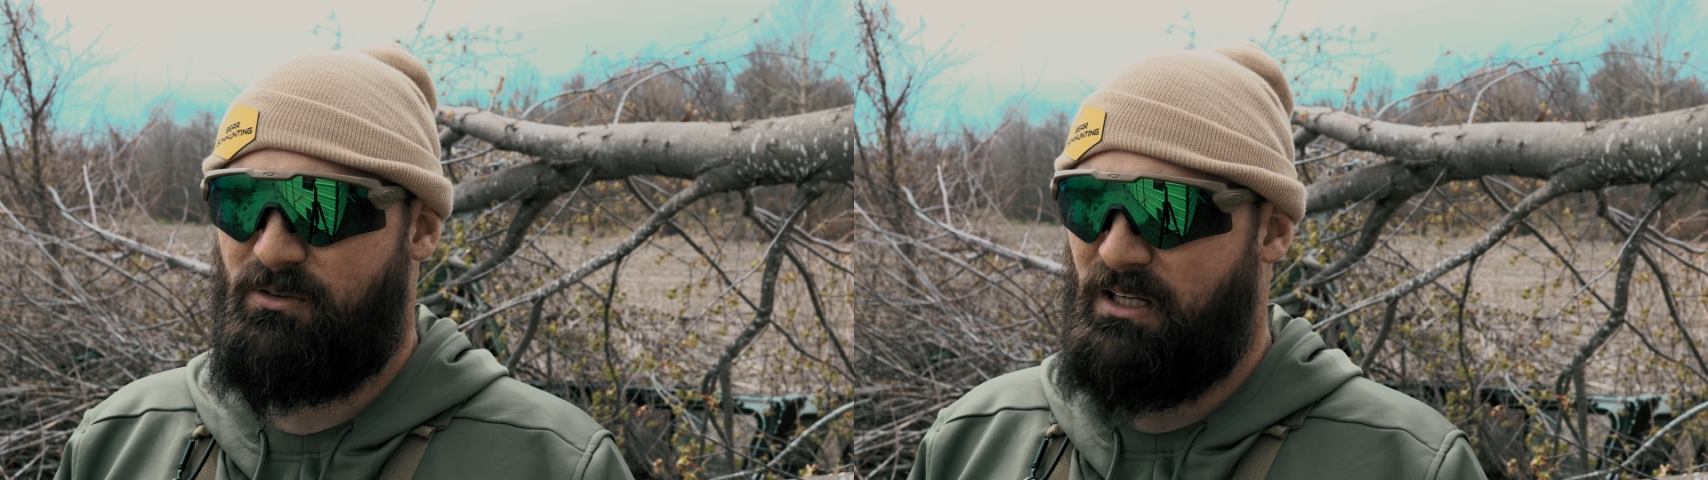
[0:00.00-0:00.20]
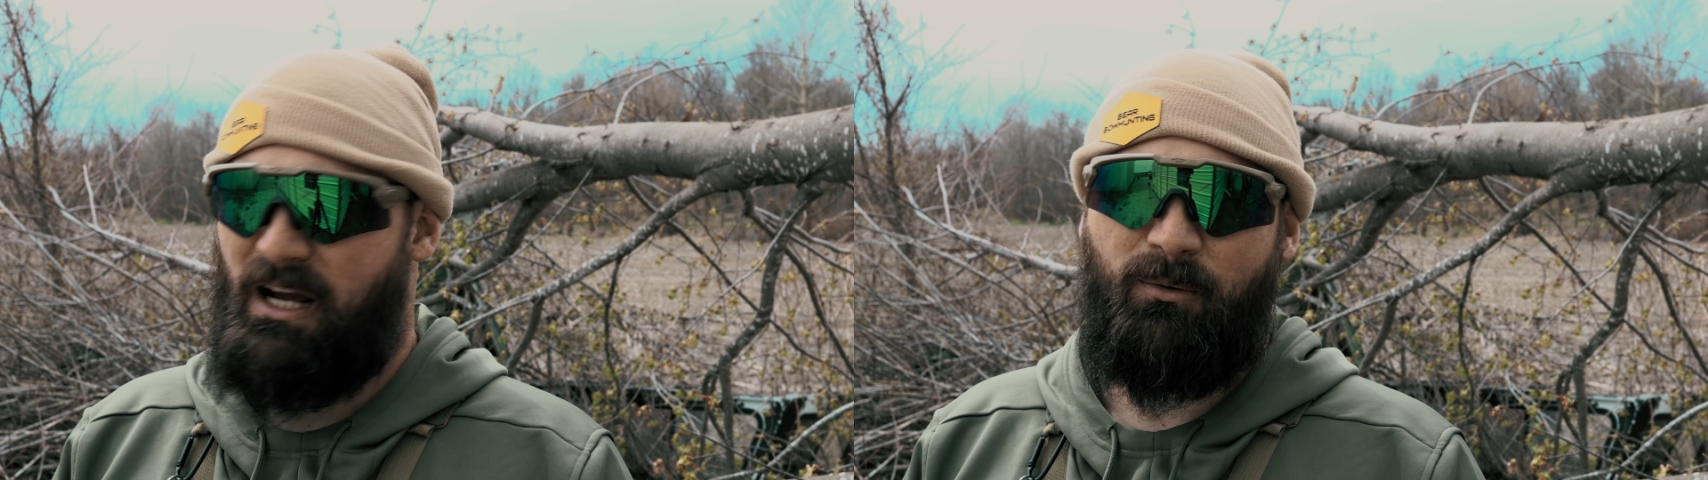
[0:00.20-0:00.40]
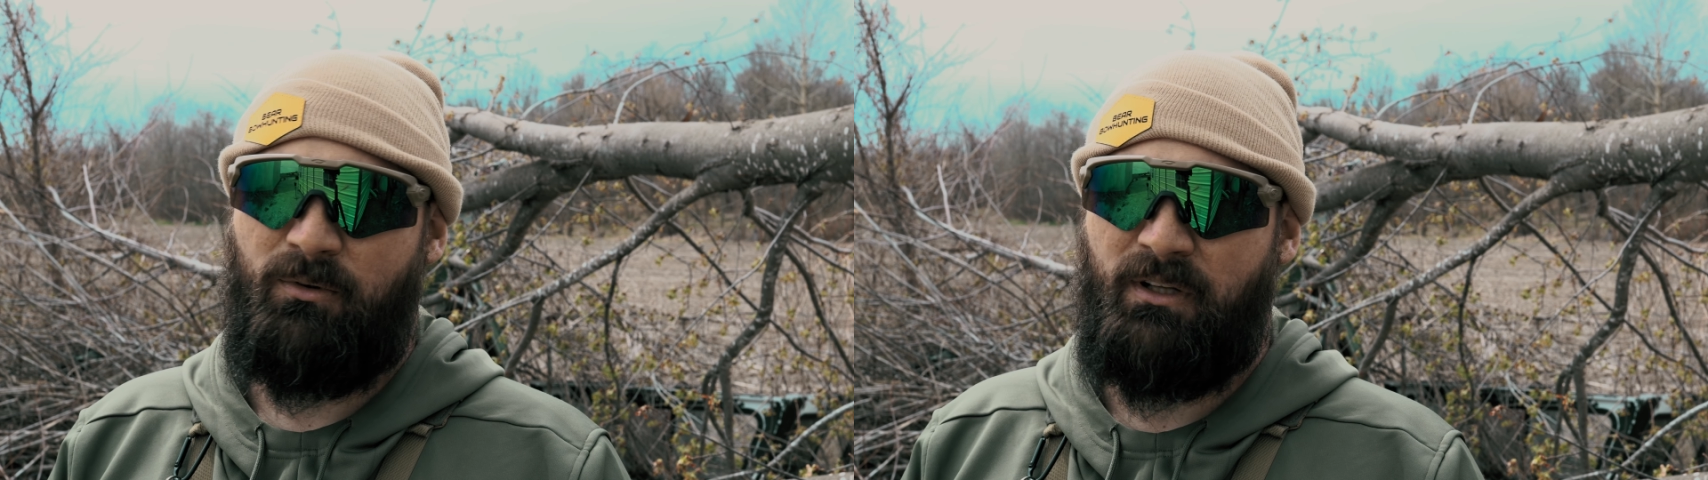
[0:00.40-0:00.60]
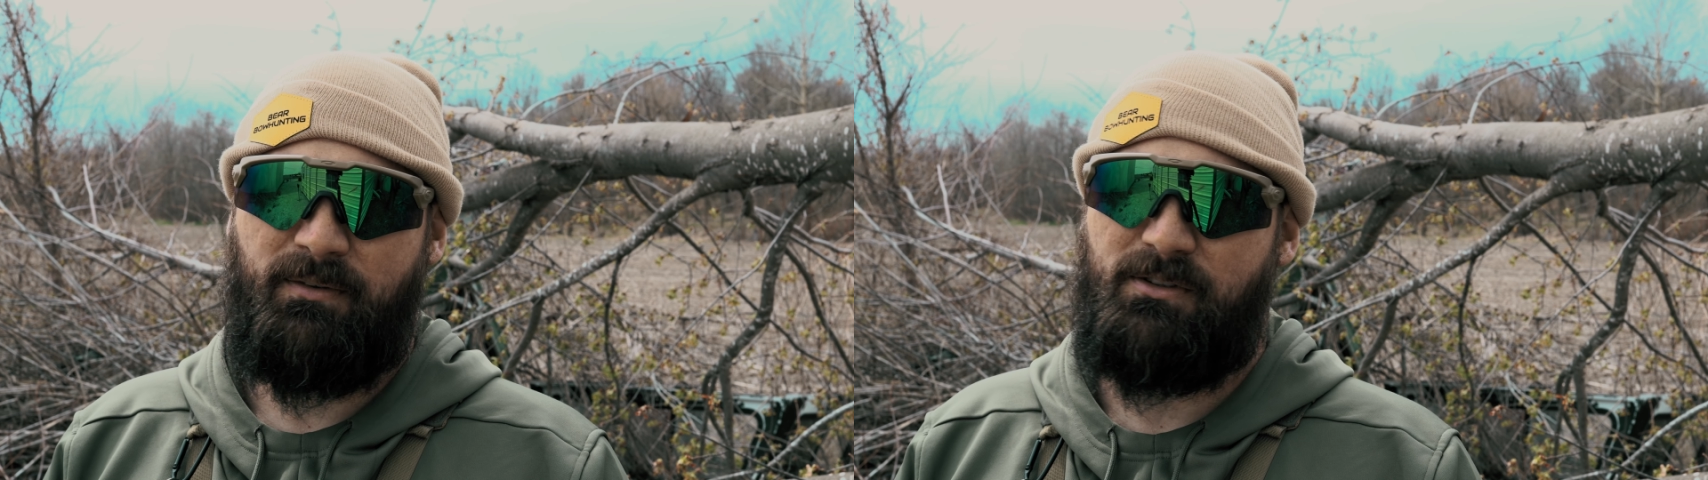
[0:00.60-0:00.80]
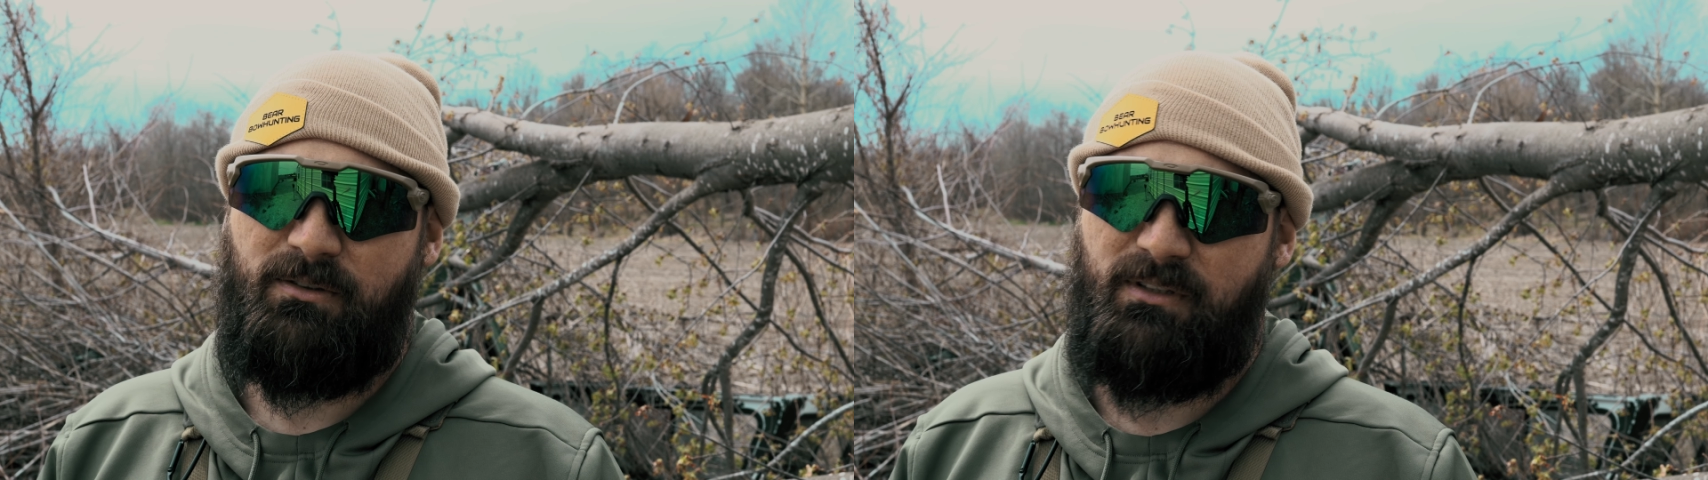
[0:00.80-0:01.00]
and I will
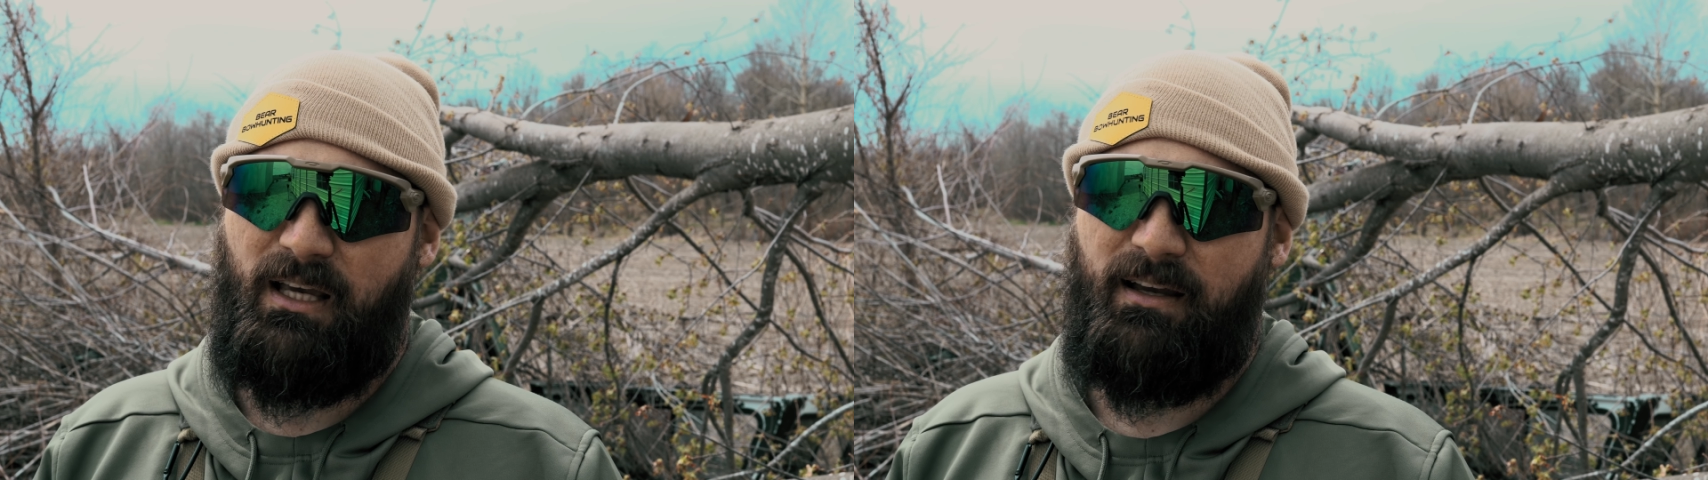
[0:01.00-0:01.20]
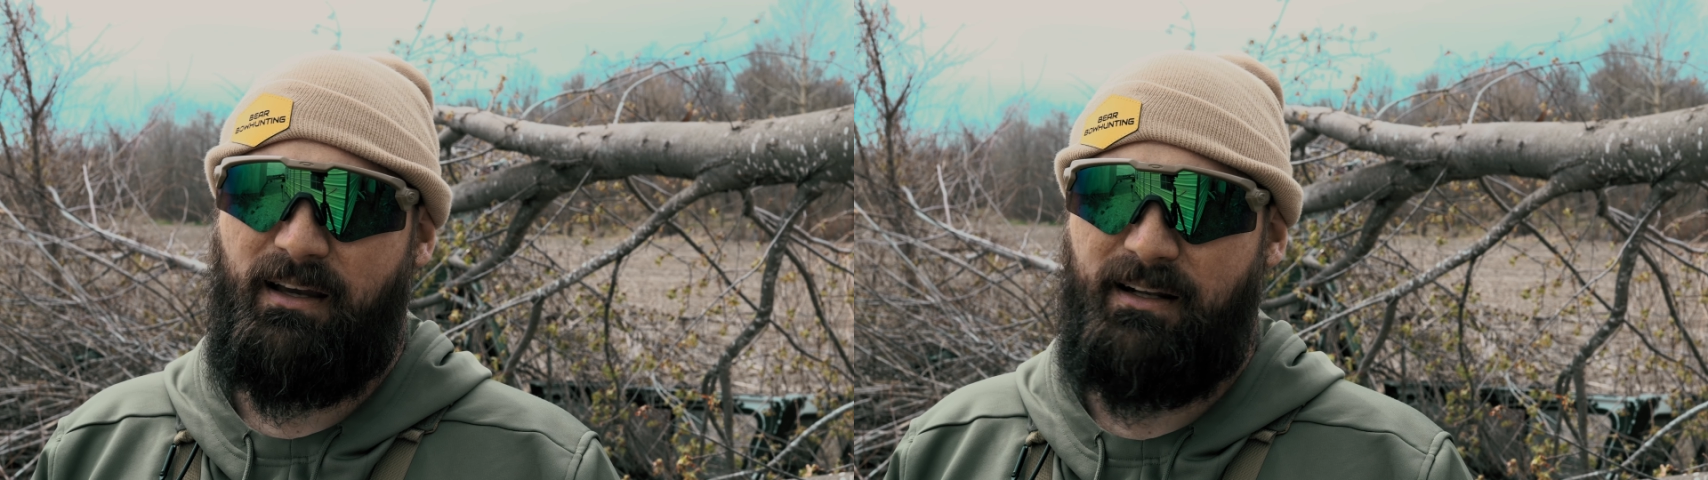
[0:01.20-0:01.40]
never shoot that